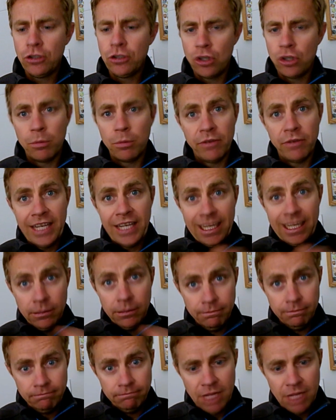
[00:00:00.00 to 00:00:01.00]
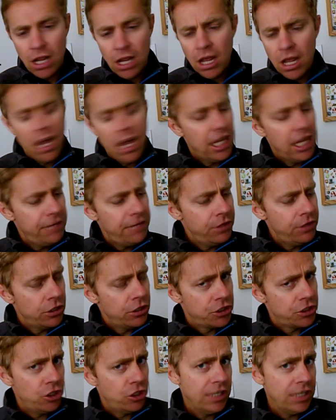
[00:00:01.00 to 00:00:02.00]
on top of a hill. If you
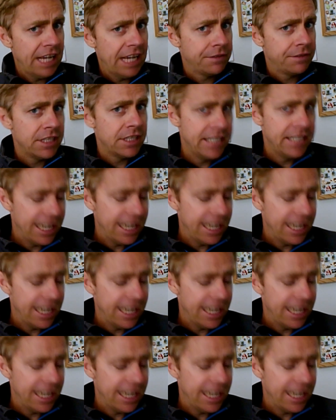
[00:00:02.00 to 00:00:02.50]
look to your left